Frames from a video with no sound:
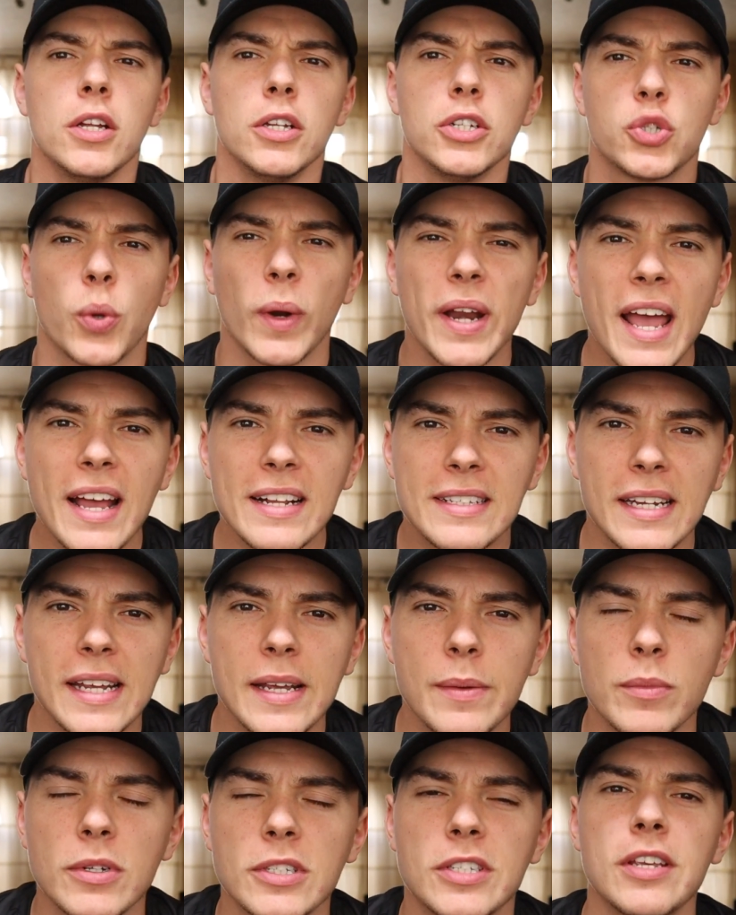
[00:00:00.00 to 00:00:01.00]

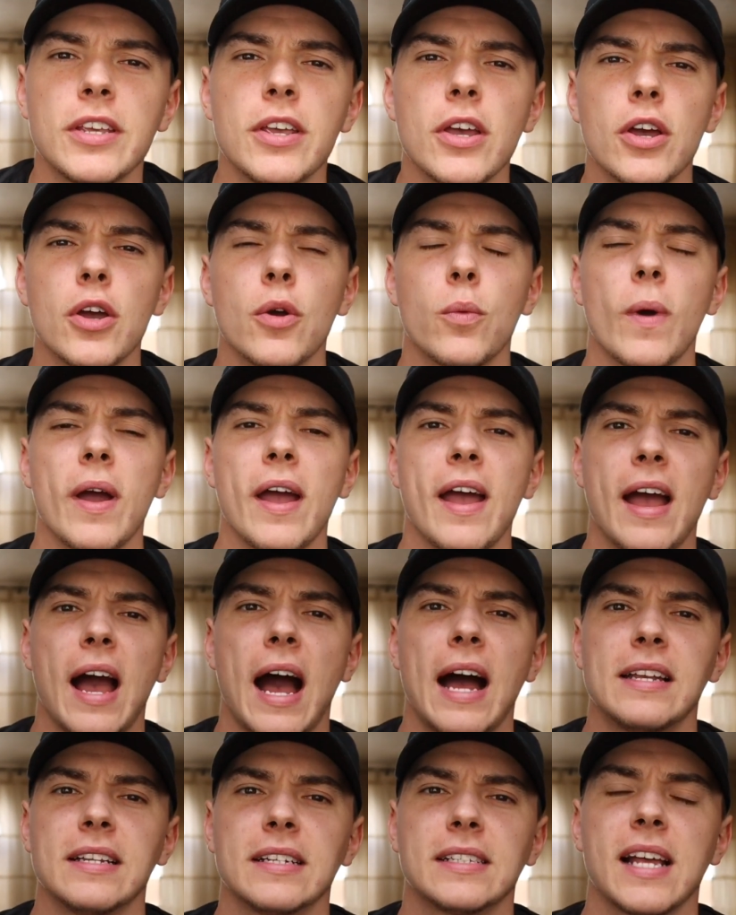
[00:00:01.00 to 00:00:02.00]
2018 was the year where
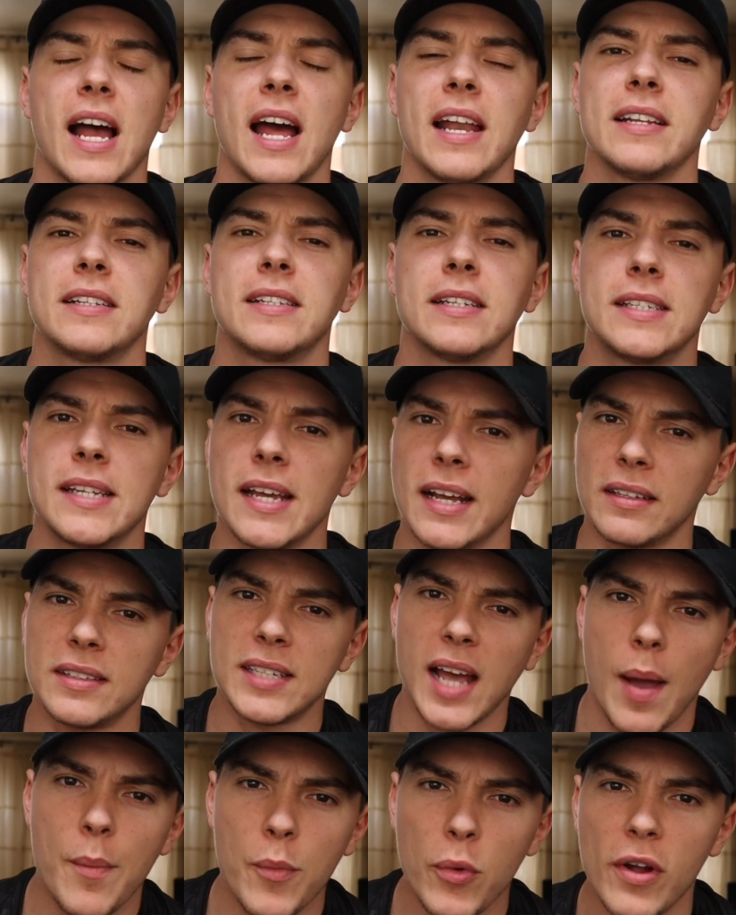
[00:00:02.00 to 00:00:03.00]
I decided to take
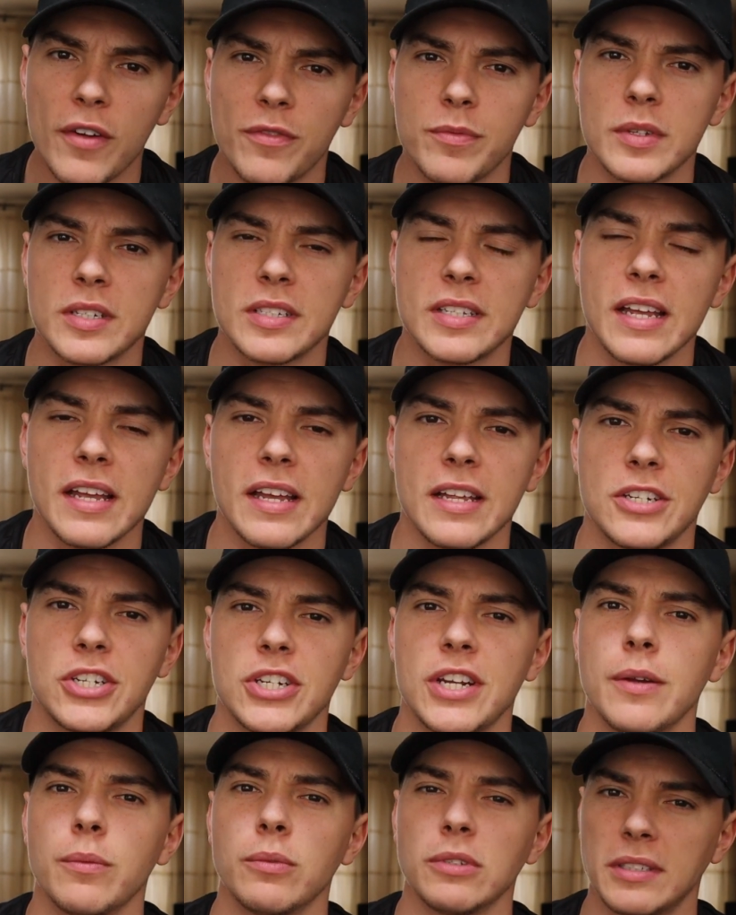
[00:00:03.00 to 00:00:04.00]
time away from the stage.
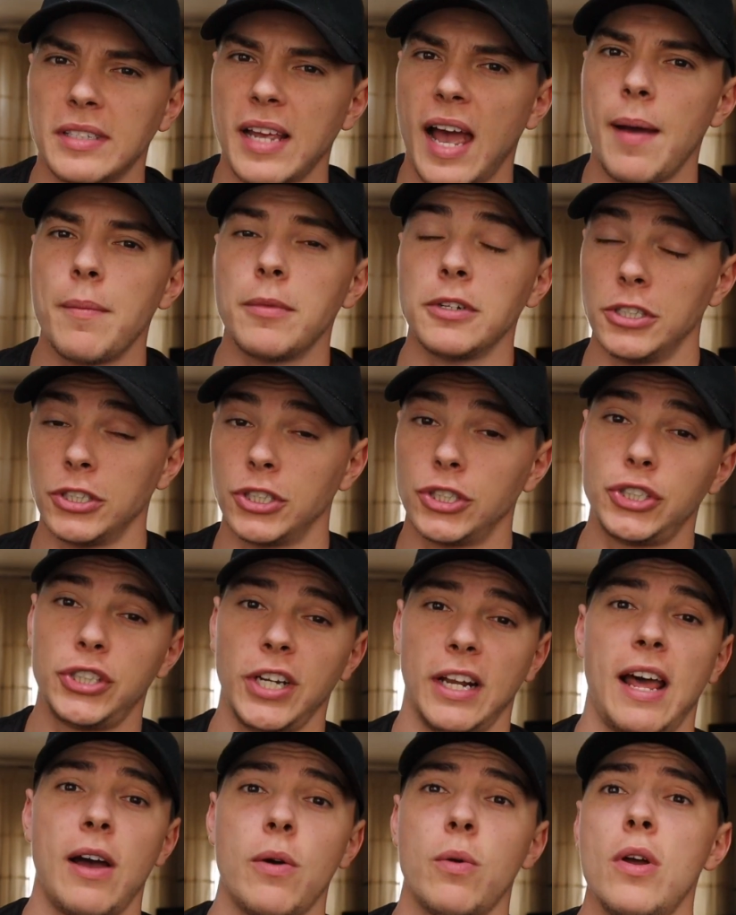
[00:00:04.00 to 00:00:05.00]
It was time to just
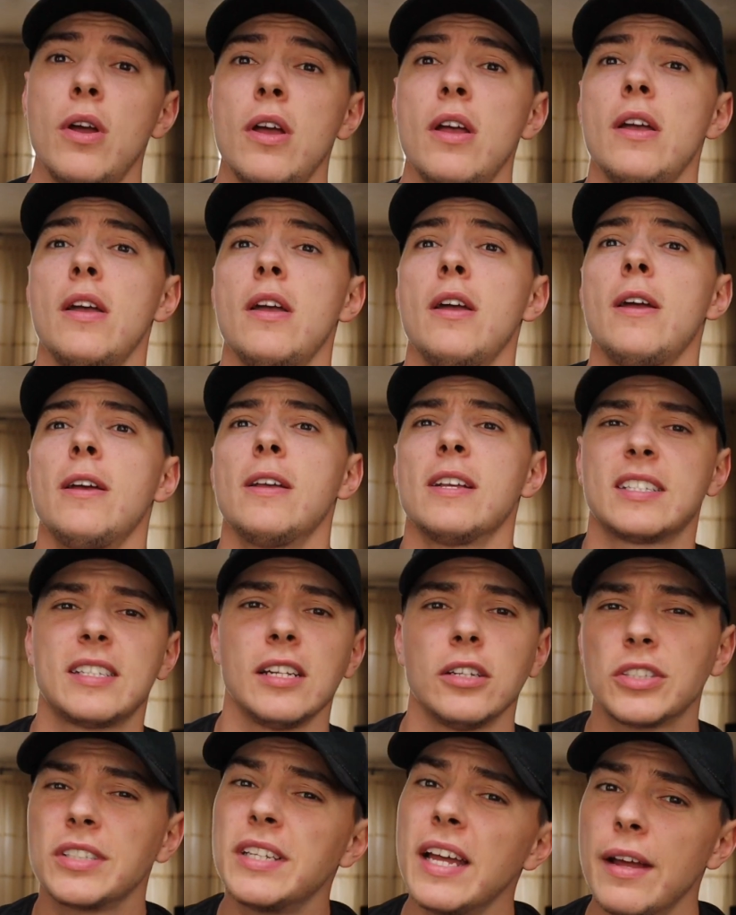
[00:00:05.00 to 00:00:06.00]
chill out and
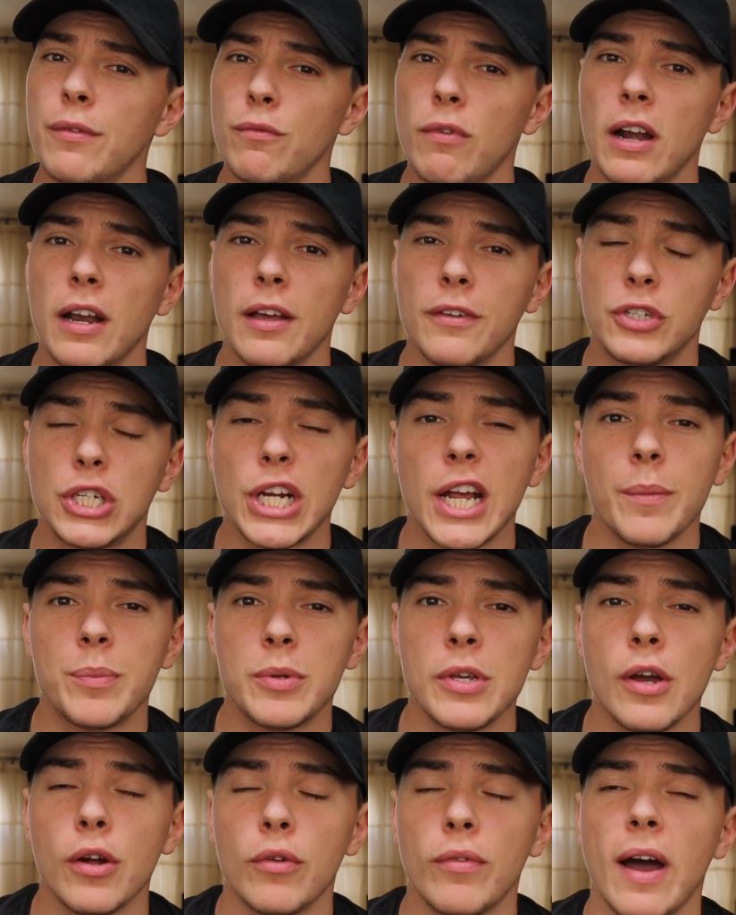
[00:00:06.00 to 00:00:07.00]
still stay in relative shape
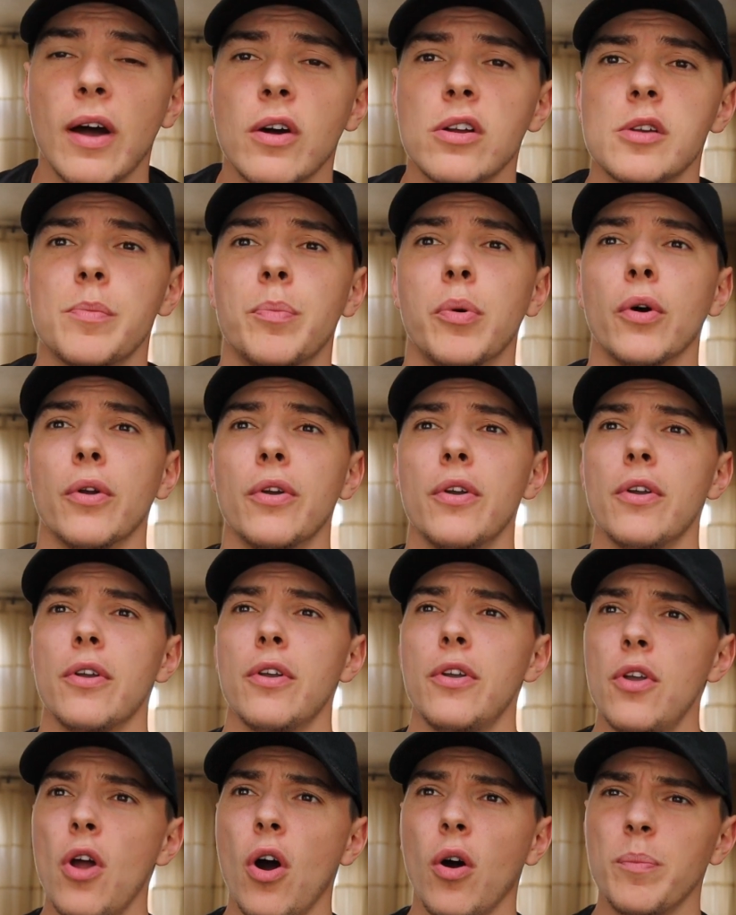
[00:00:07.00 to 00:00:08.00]
year round, but
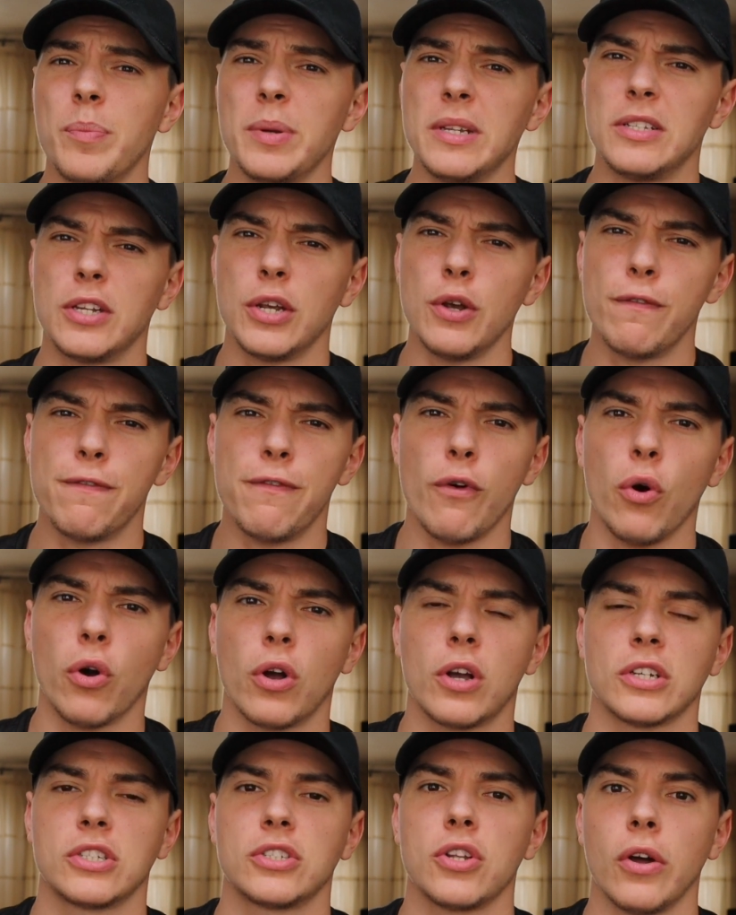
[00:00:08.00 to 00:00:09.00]
not be too
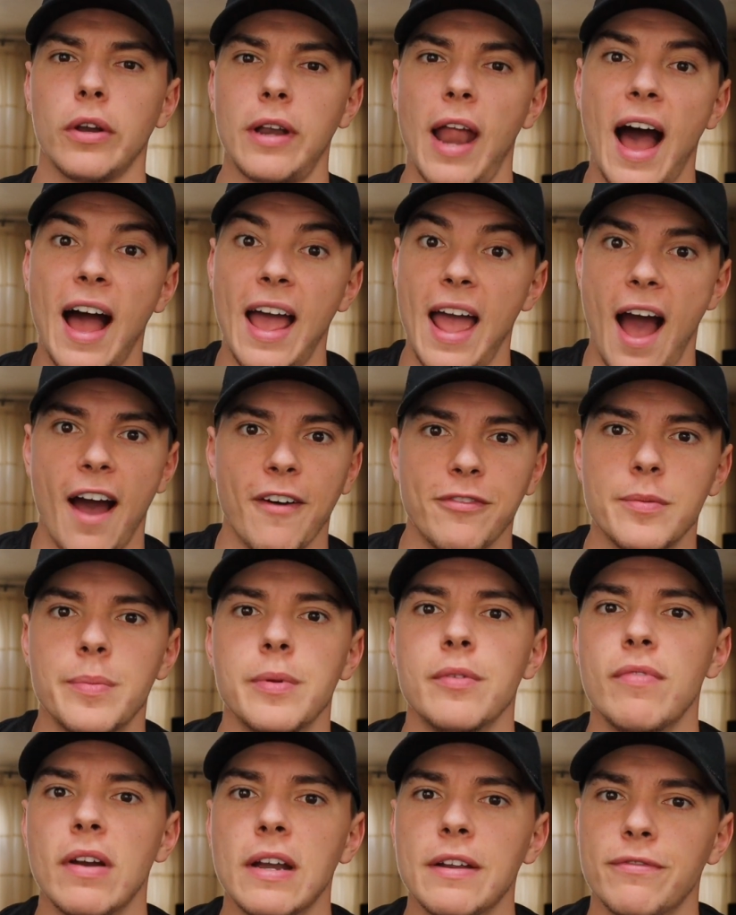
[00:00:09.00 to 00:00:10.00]
focused on I have to
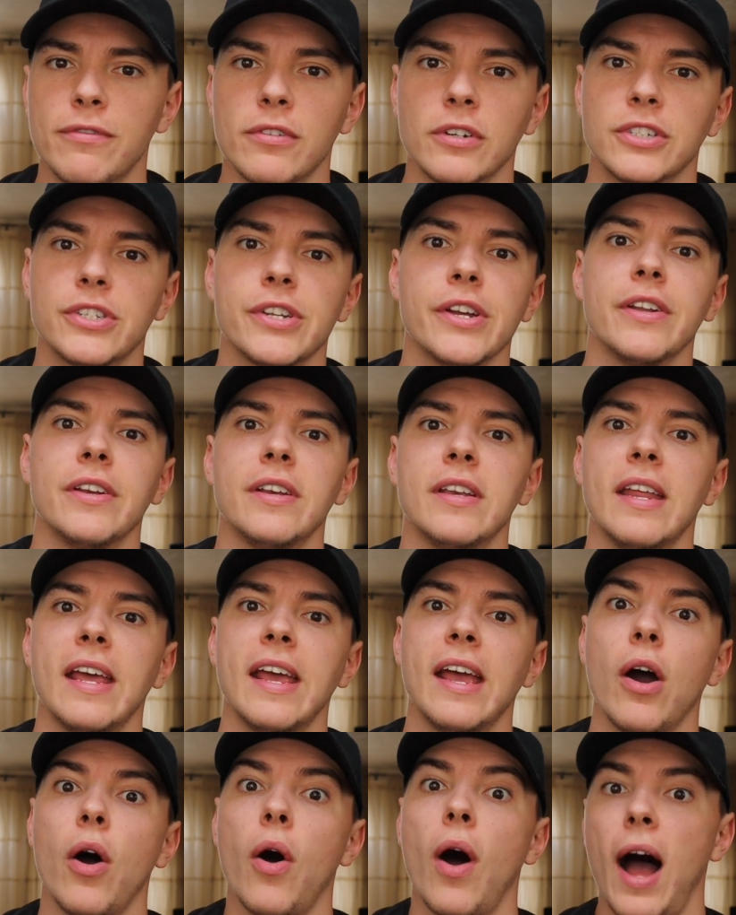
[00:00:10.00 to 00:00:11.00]
be ready for a certain
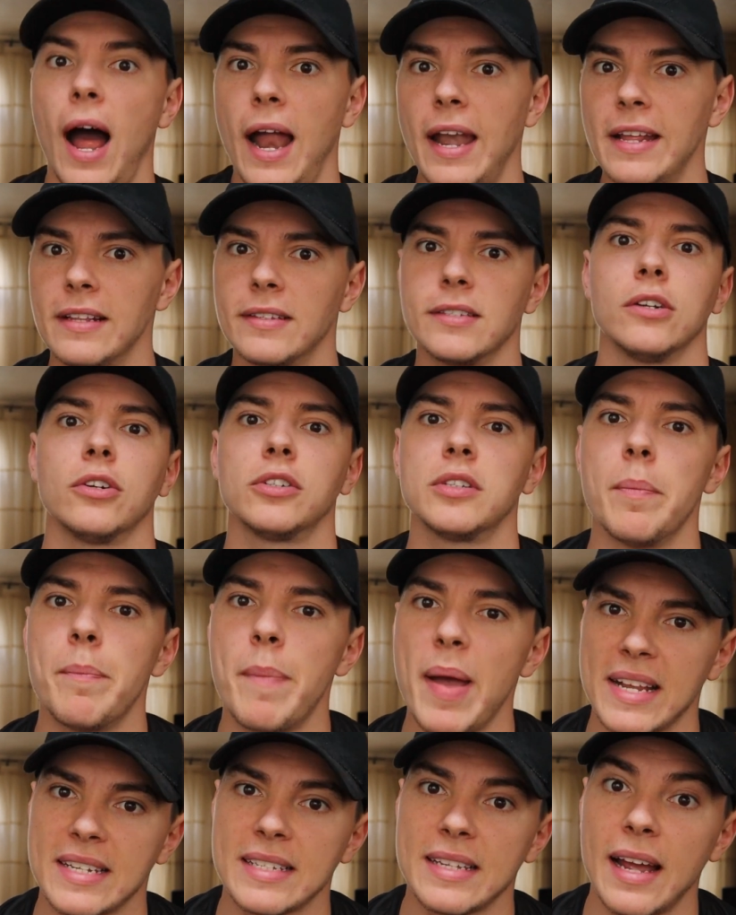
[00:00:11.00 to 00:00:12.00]
day or I need to look the
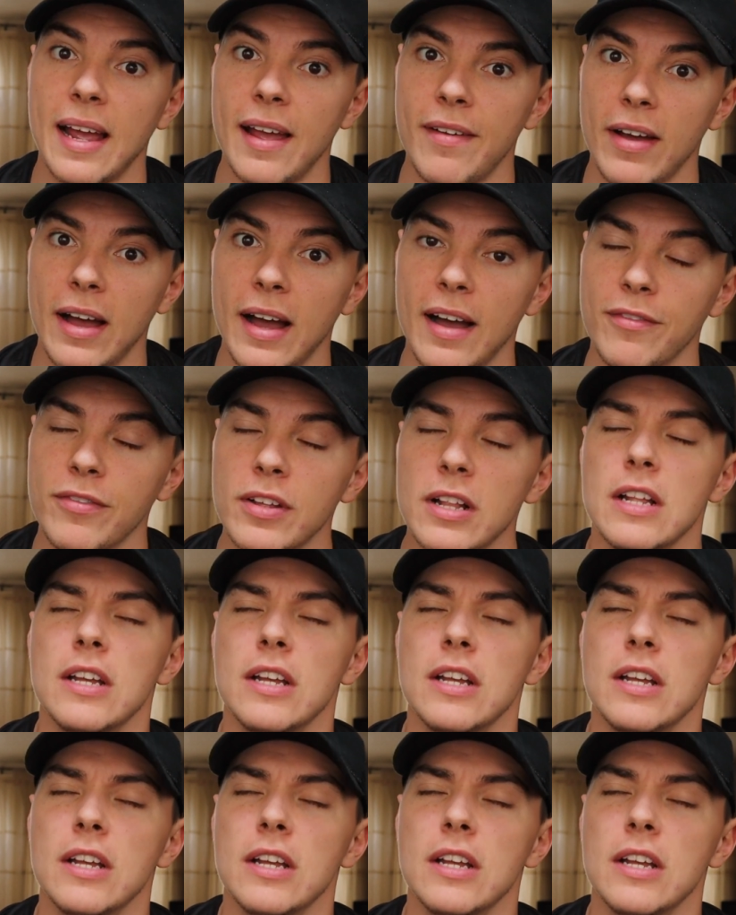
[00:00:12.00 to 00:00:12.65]
best I ever have.